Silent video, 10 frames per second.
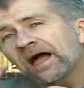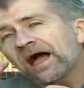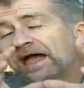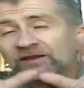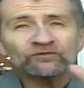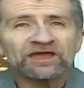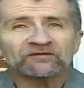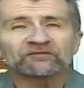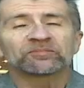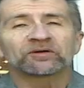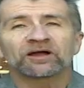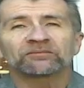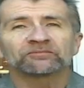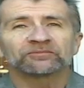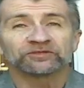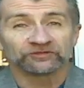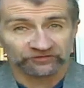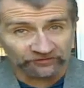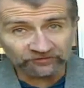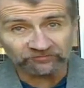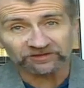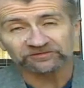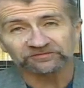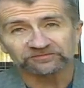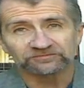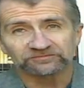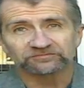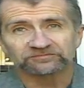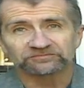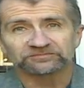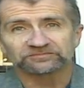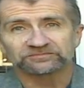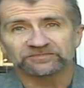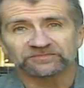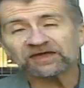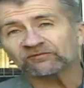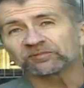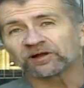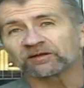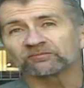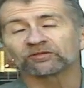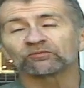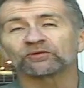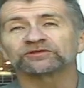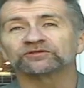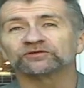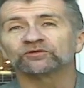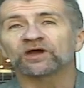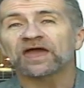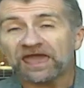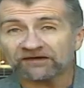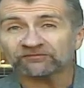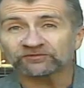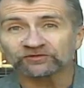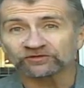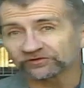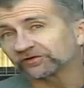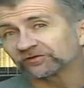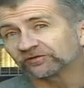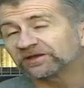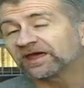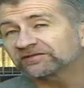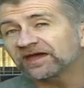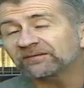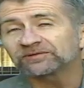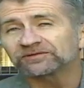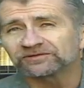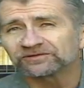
I don't have a problem with discernment. I have a problem with what to do after discernment has happened.